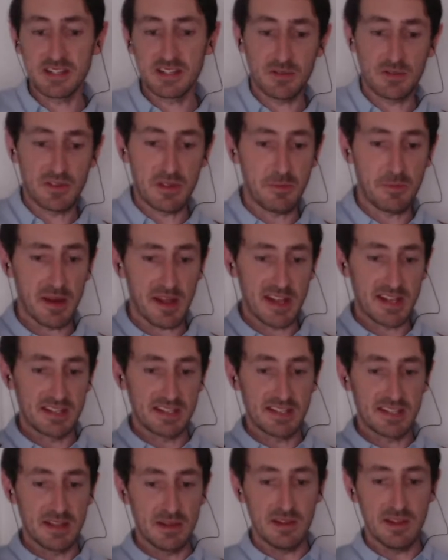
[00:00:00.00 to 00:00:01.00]
song that
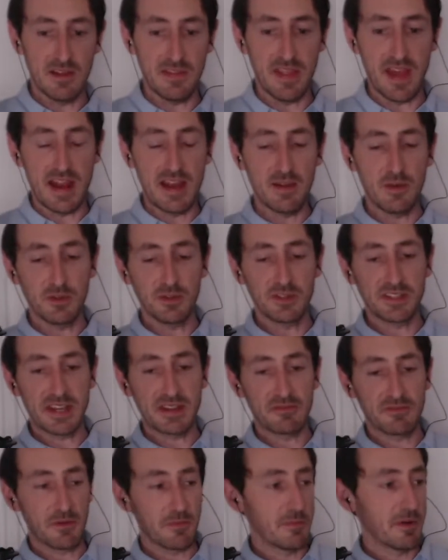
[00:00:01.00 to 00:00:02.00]
plays and that little
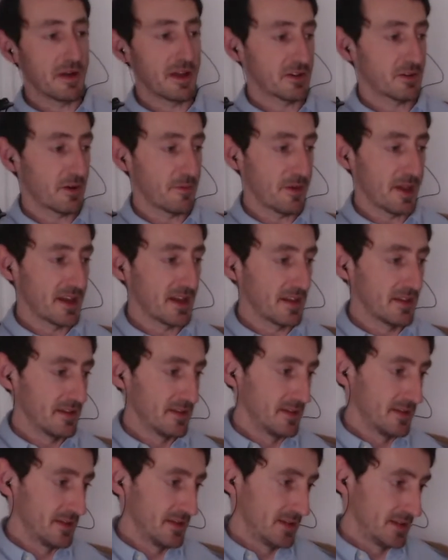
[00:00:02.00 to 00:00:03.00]
scene from Micromen.
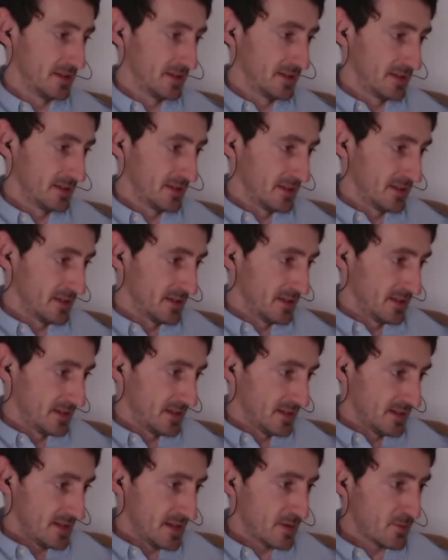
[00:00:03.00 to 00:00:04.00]

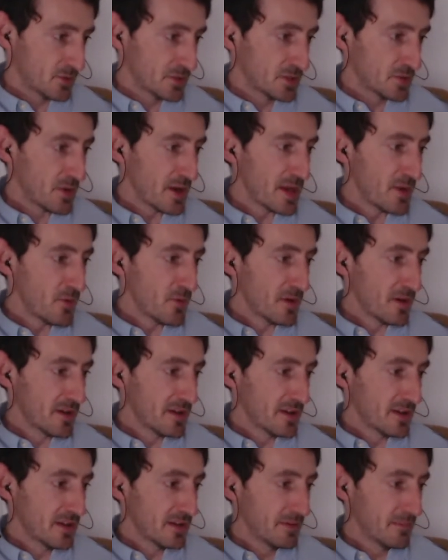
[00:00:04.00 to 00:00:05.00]
It was
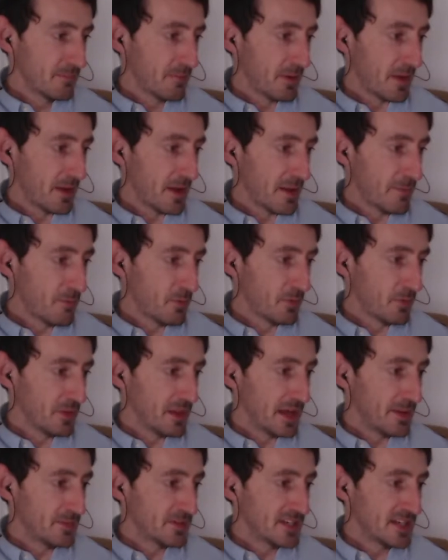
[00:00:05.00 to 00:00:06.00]
21, but I bought the
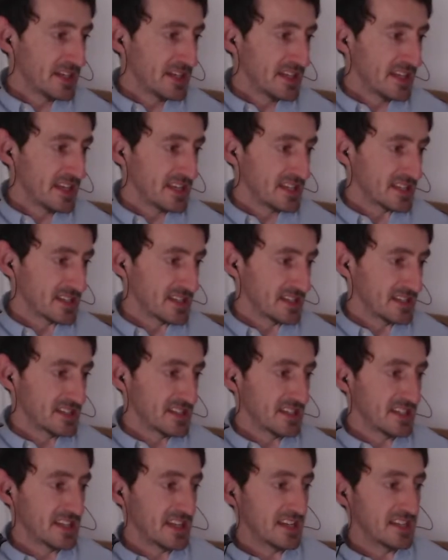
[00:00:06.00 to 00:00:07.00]
limited edition
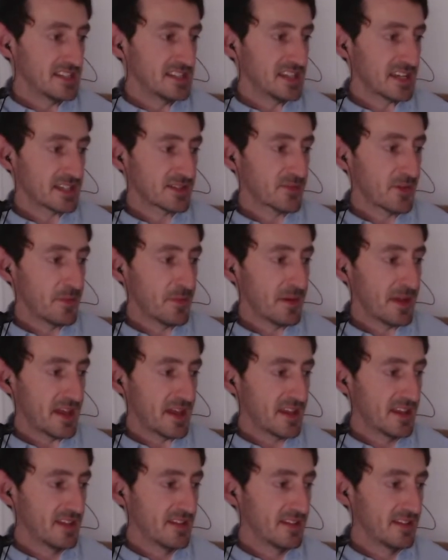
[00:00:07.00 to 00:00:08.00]
she did just for
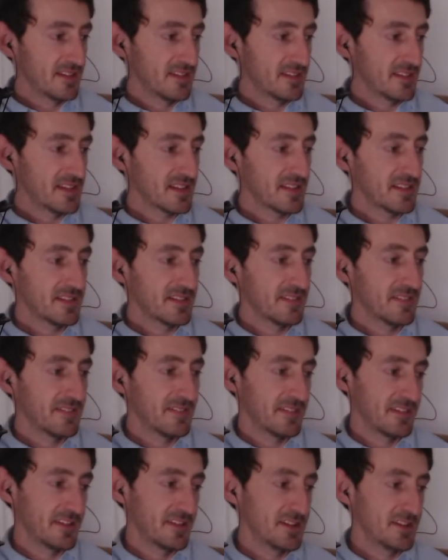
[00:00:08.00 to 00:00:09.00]
me.
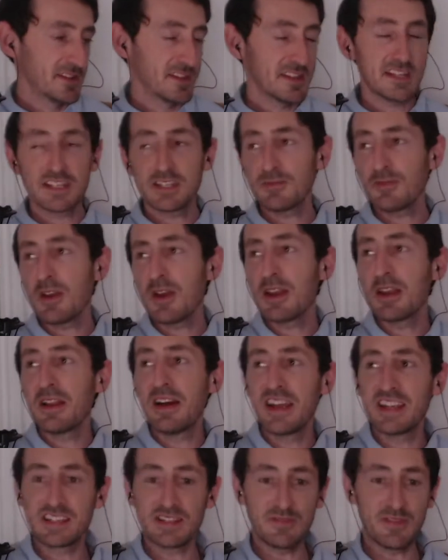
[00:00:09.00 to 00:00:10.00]
That's very
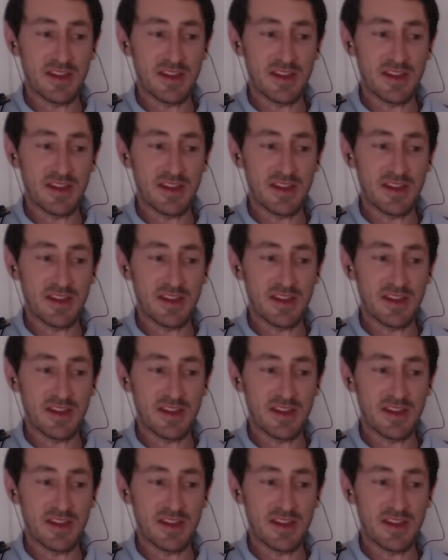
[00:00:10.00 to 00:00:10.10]
nice of